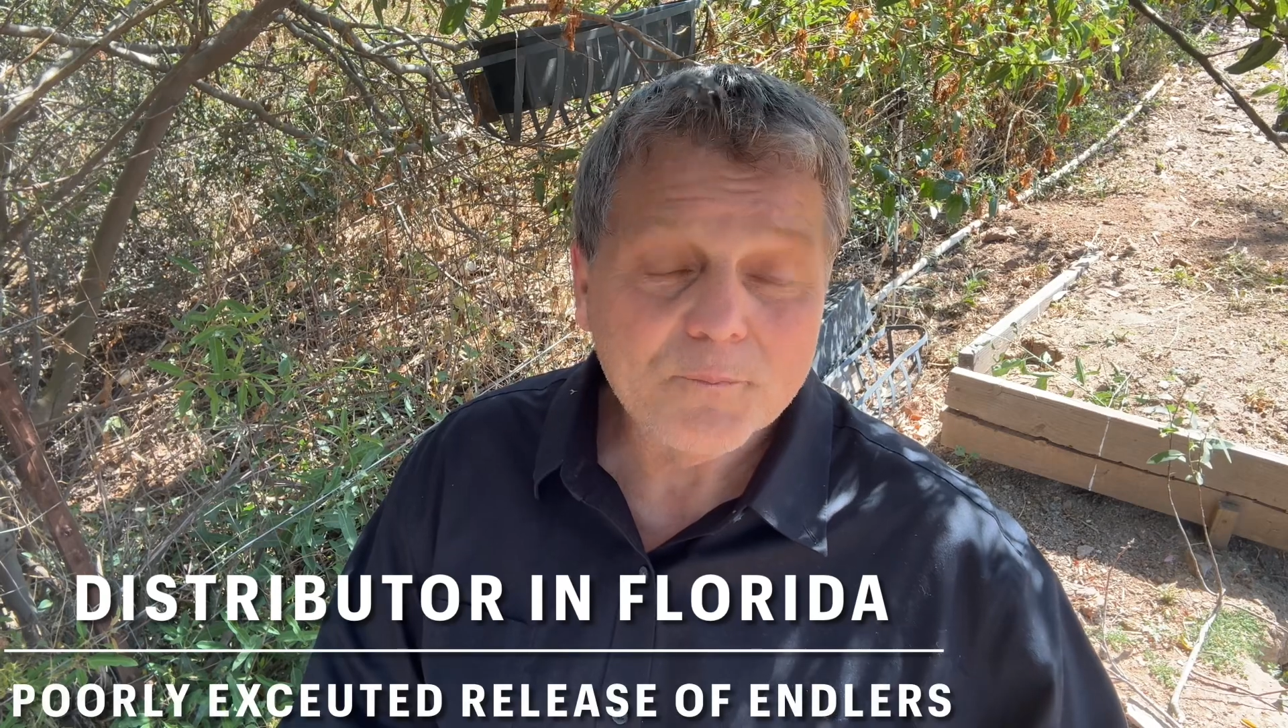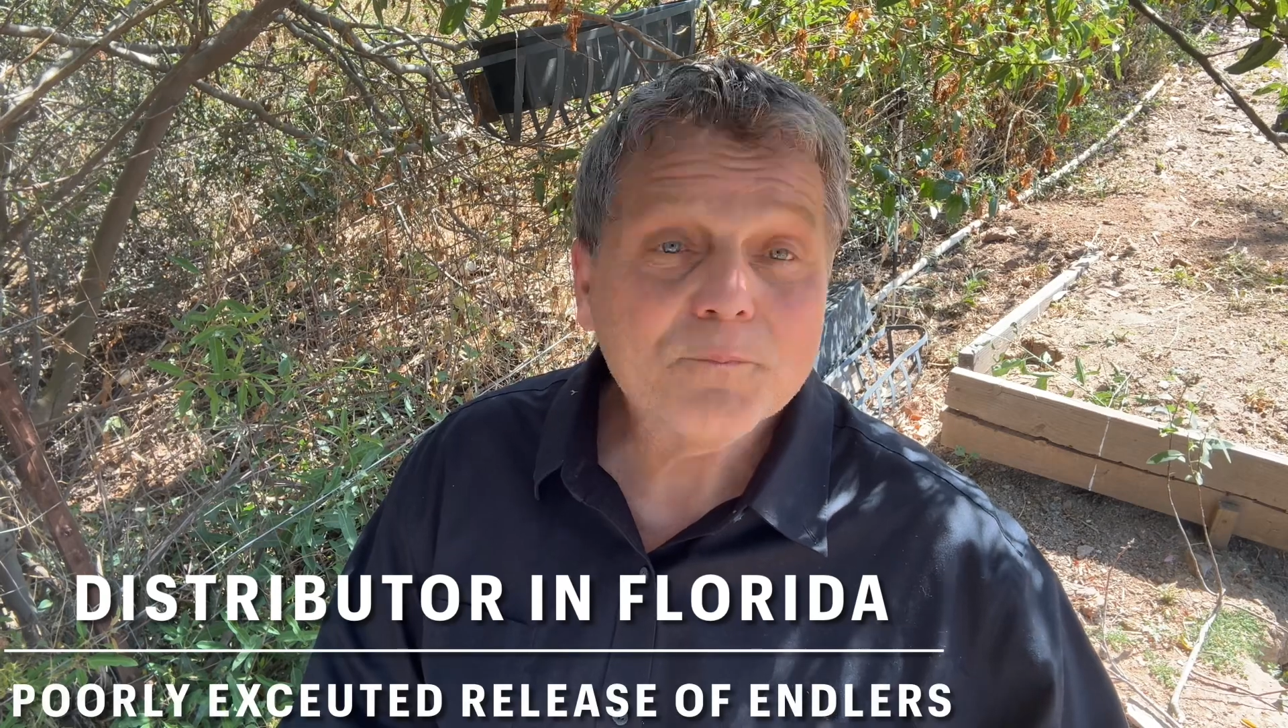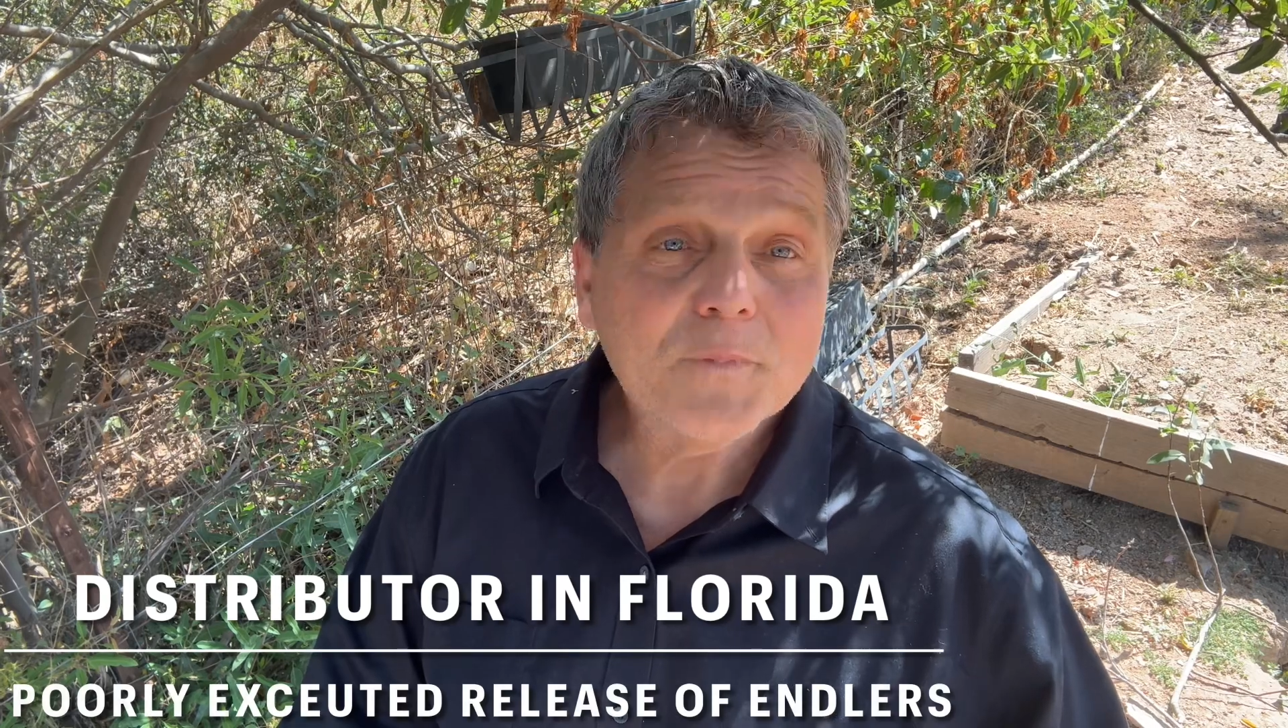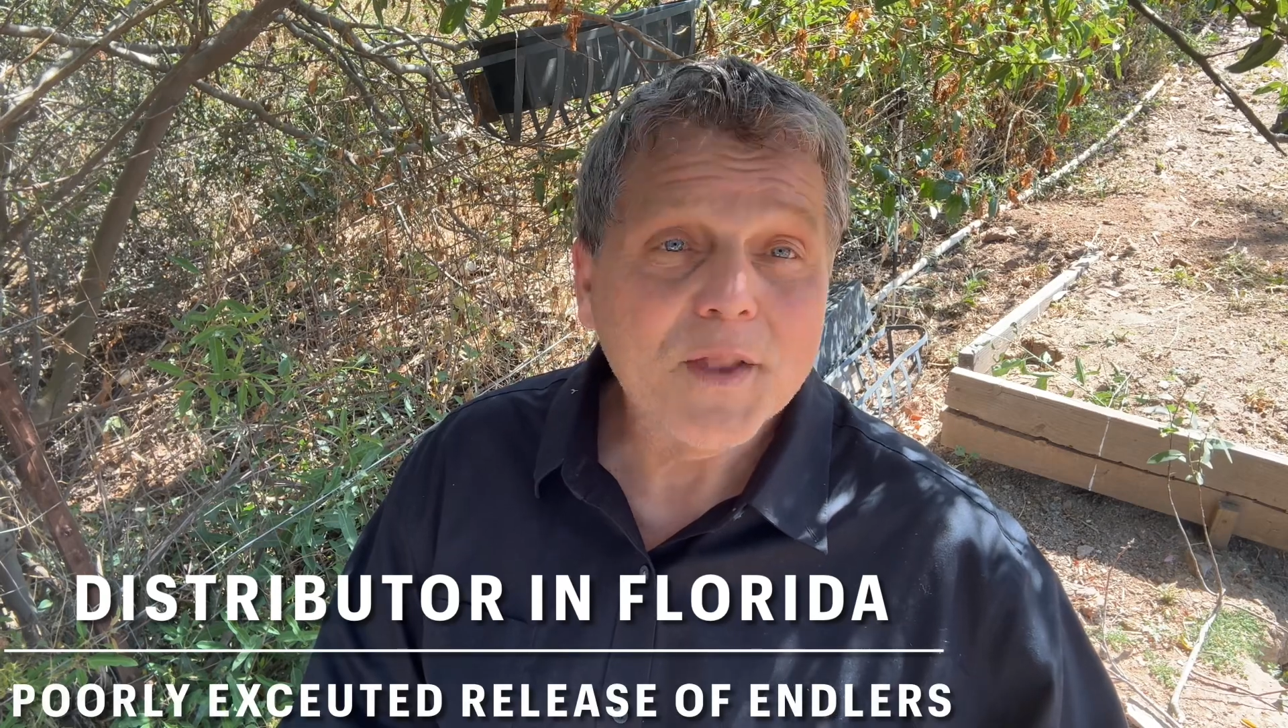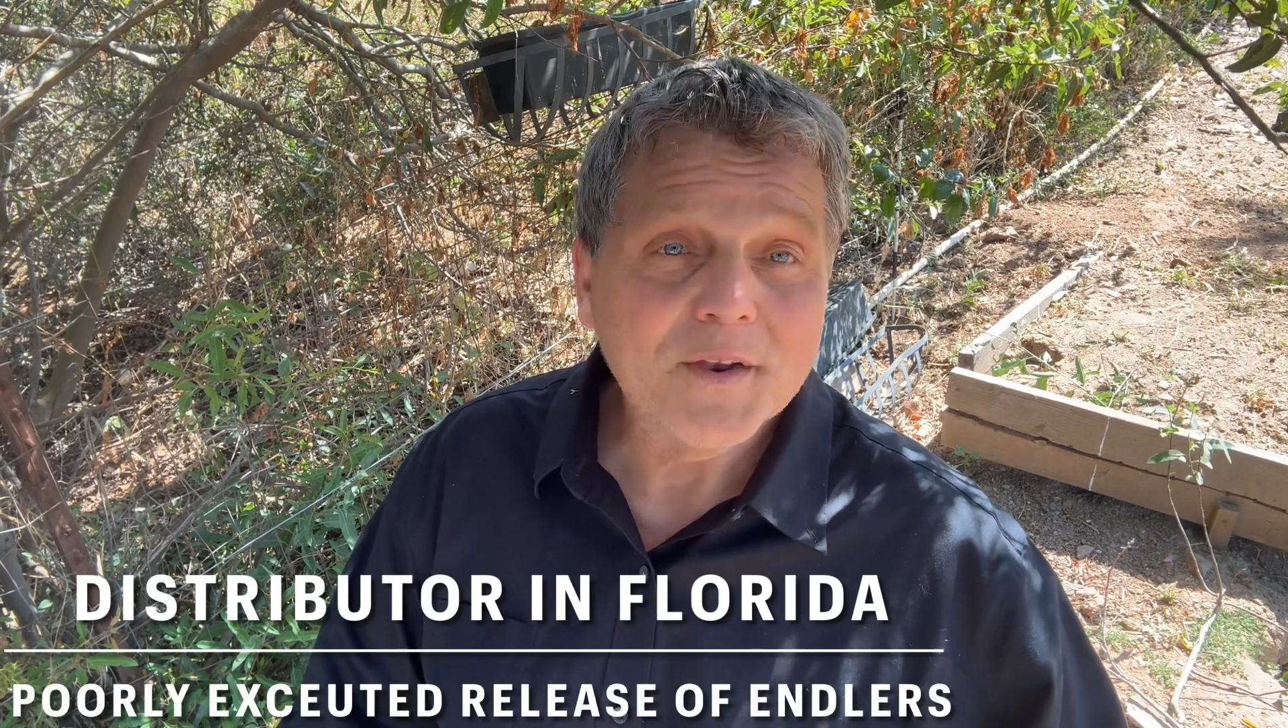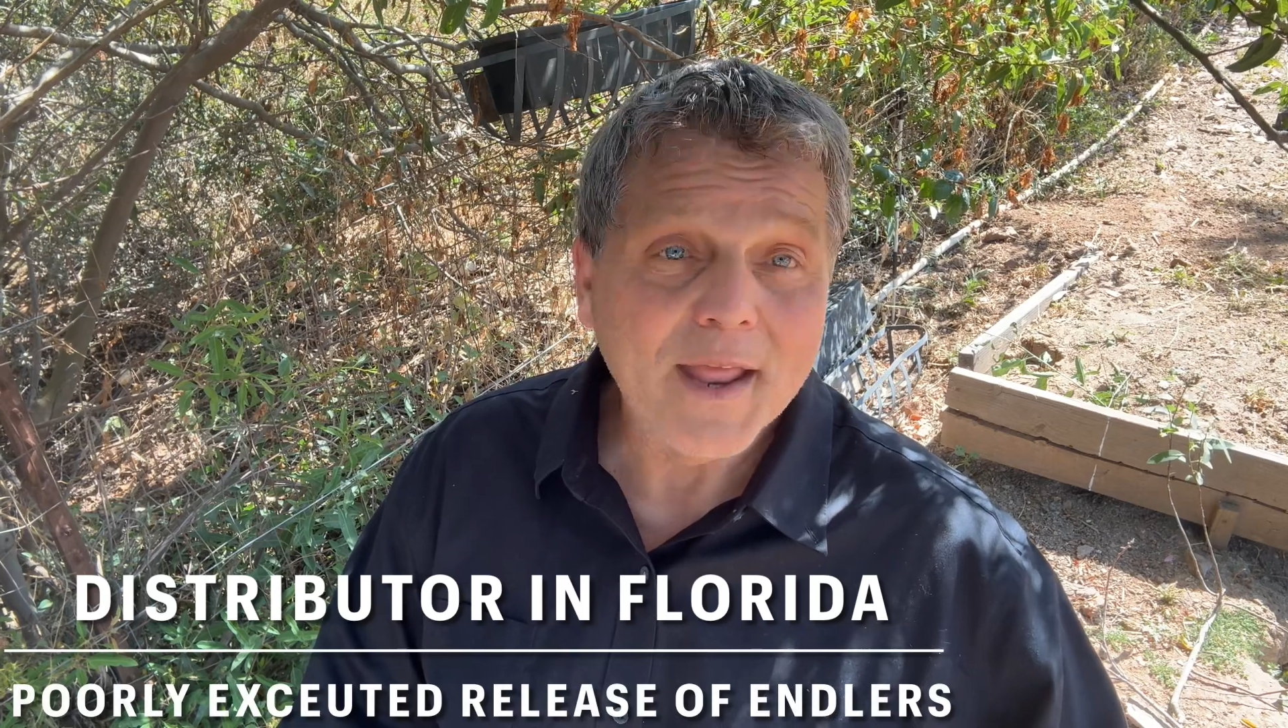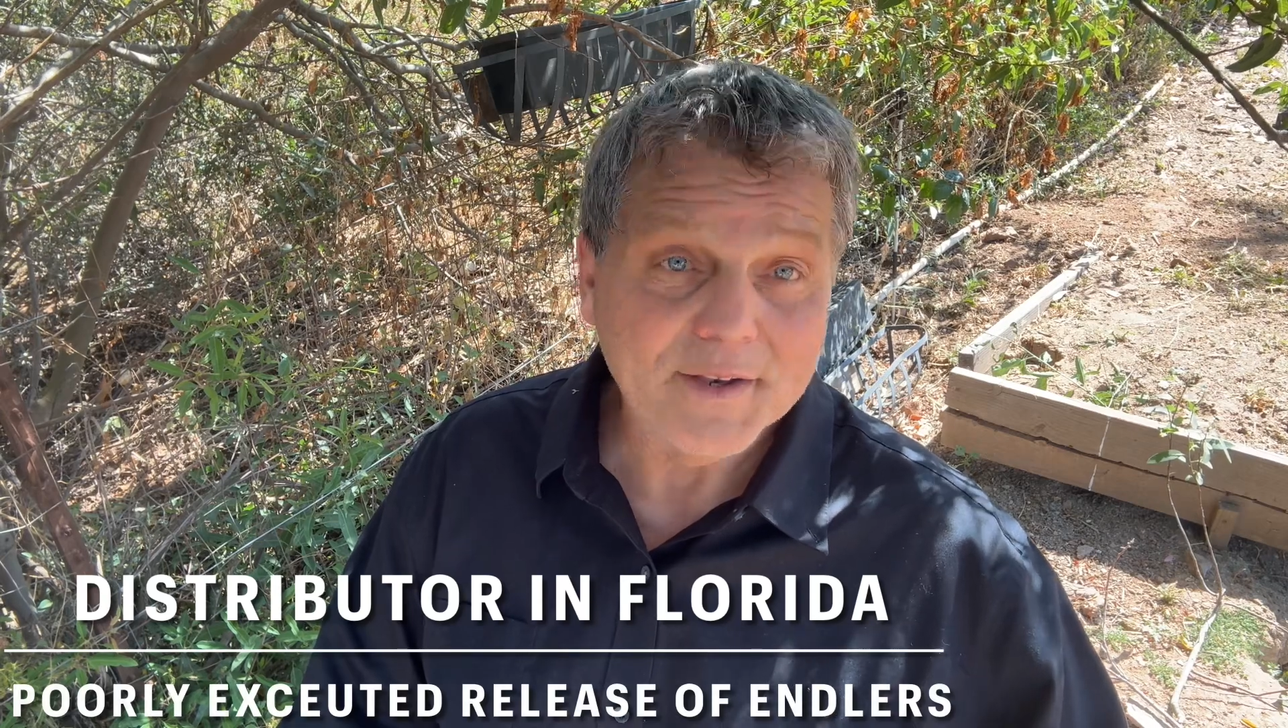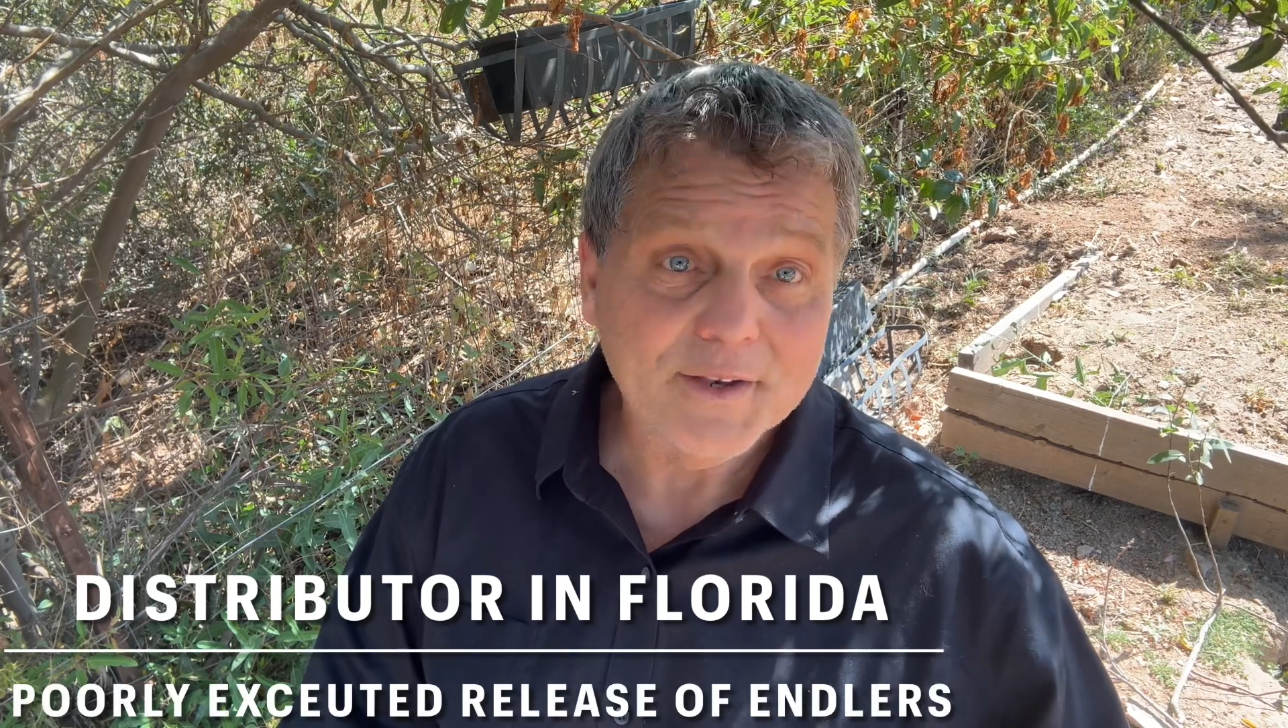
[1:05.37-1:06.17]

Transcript: in